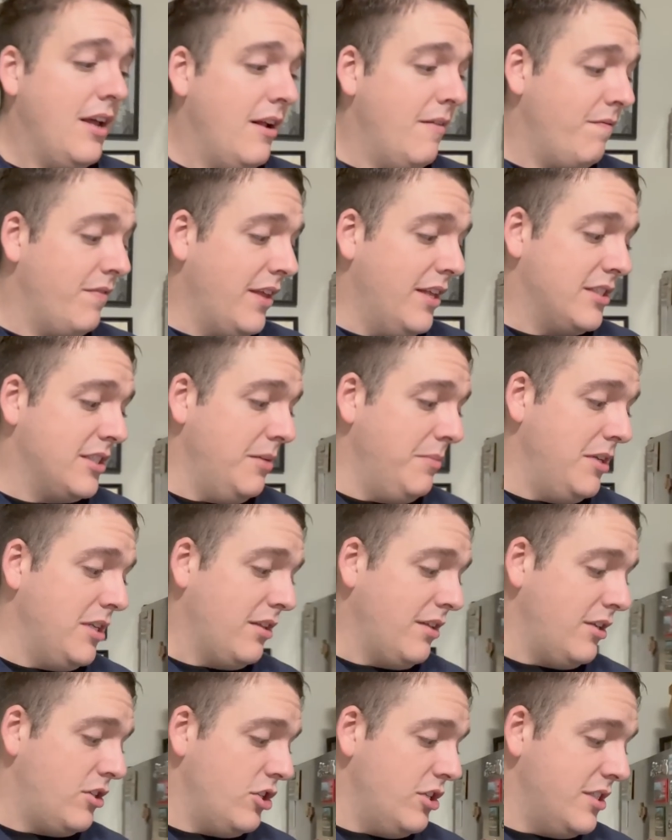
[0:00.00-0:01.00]
And it's gonna be
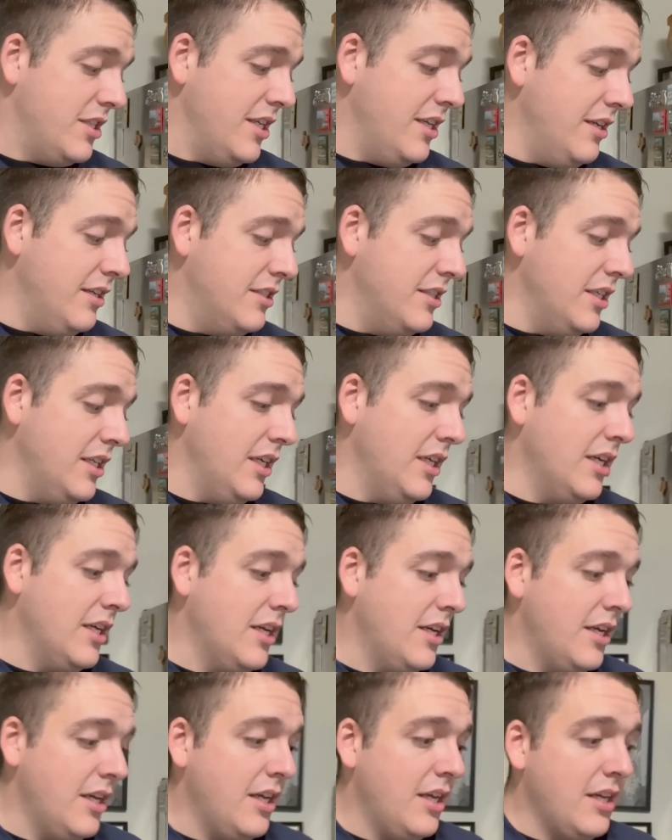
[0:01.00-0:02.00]
delicious, easy,
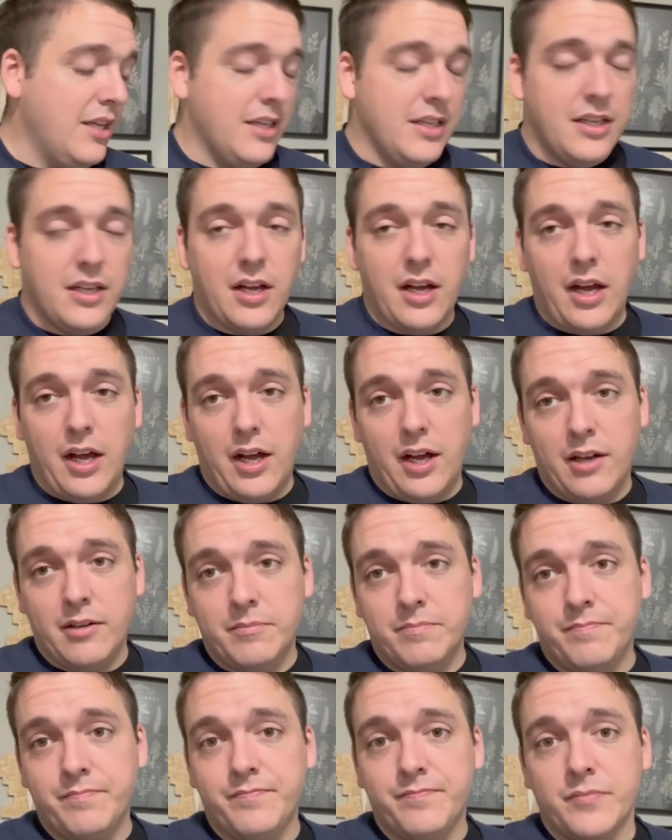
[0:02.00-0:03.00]

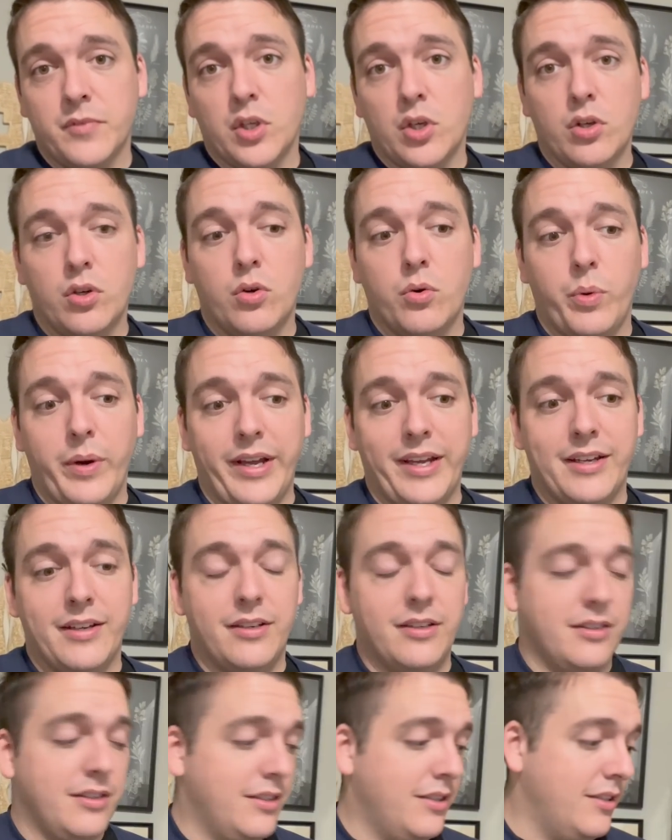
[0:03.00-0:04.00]
um, quick
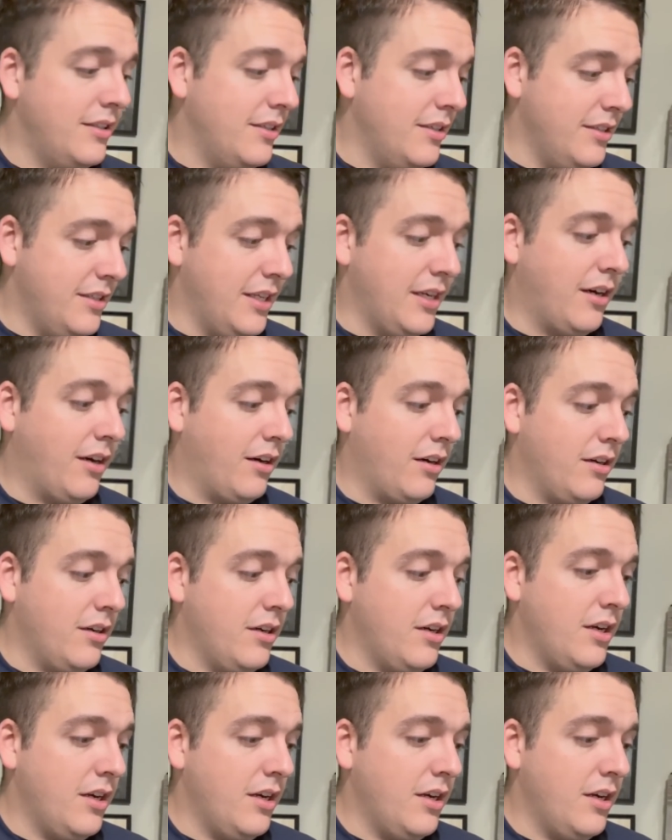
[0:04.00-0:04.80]
dinner,